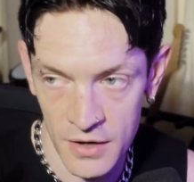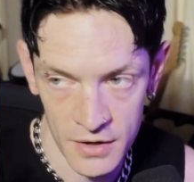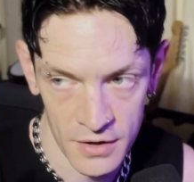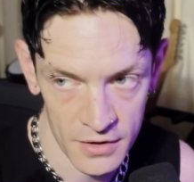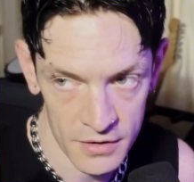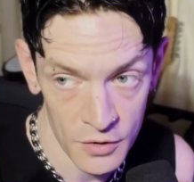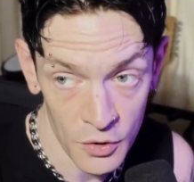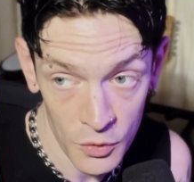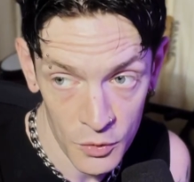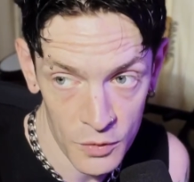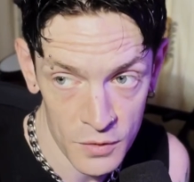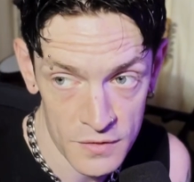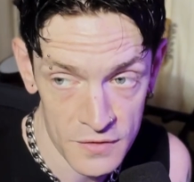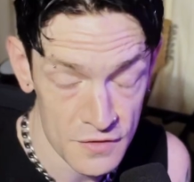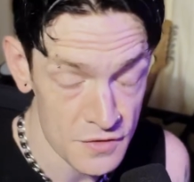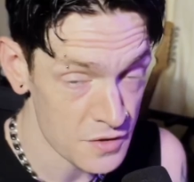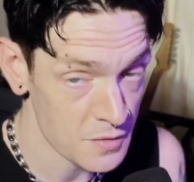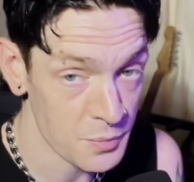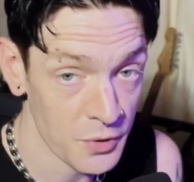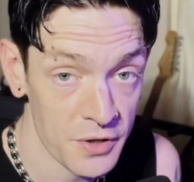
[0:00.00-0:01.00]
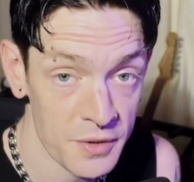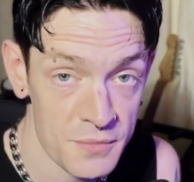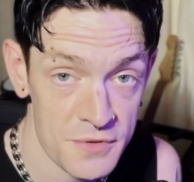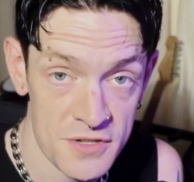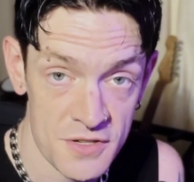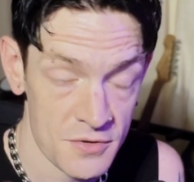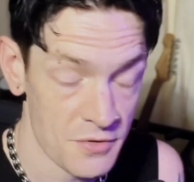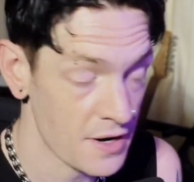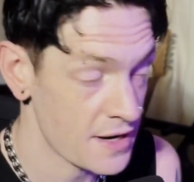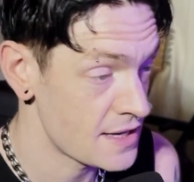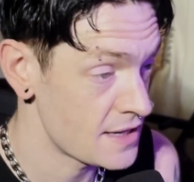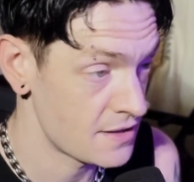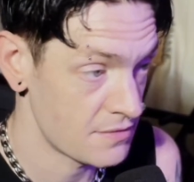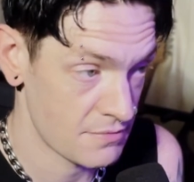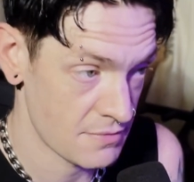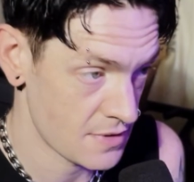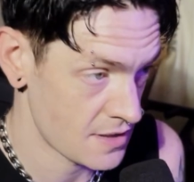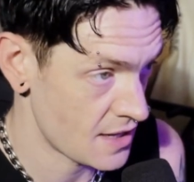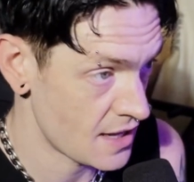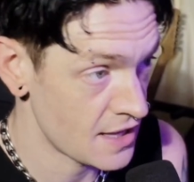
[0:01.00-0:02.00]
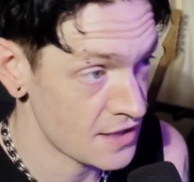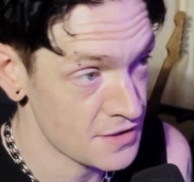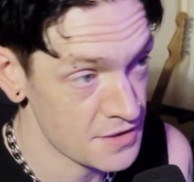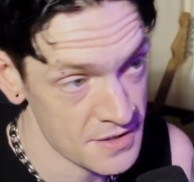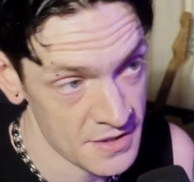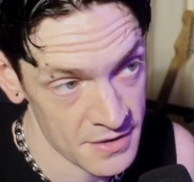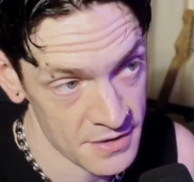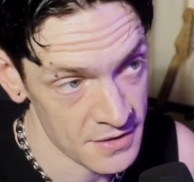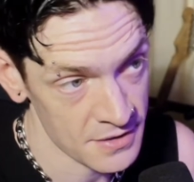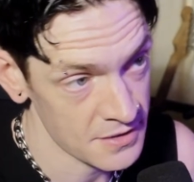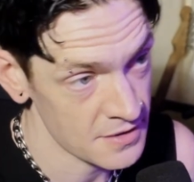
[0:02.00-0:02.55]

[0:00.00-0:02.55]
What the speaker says: chords and just put them straight into the